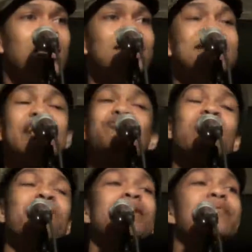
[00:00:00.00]
See, I
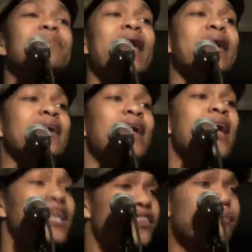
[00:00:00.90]
try to be the black
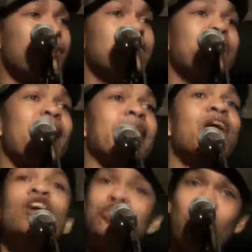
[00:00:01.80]
and nothing but the
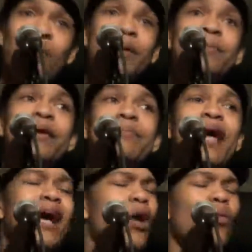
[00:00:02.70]
black. So help me be
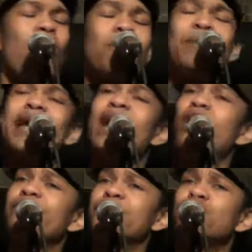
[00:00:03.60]
black. I'll walk black.
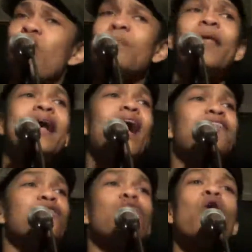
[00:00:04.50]
I'll even talk black. I'll
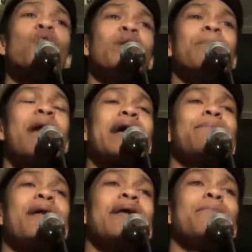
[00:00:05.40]
even roll with a
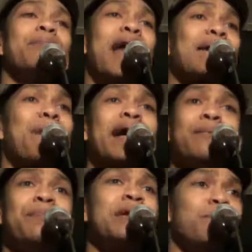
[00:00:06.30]
backpack, black pack
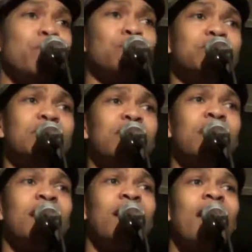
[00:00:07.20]
of peoples.
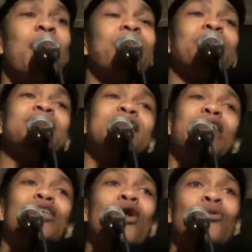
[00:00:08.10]
But I'm
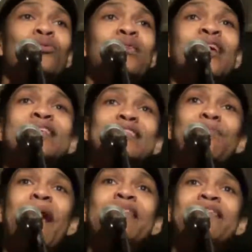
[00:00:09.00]
still alone,
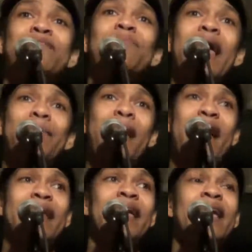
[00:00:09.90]
despite this black
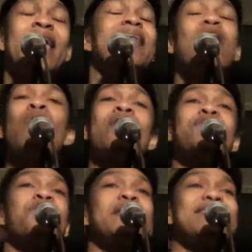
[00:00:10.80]
pack. And I don't have
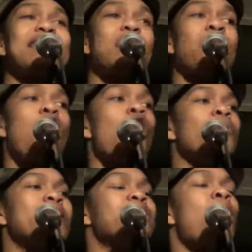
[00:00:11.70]
to figure this out on my own
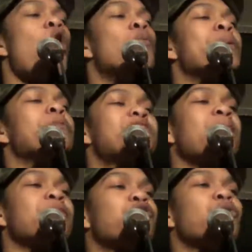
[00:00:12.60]
because my own people
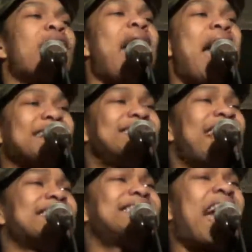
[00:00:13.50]
tell me through their acts,
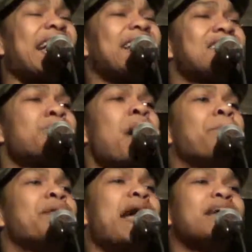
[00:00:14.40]
they attack because I'm
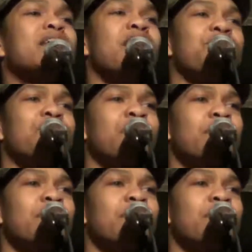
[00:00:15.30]
not black enough.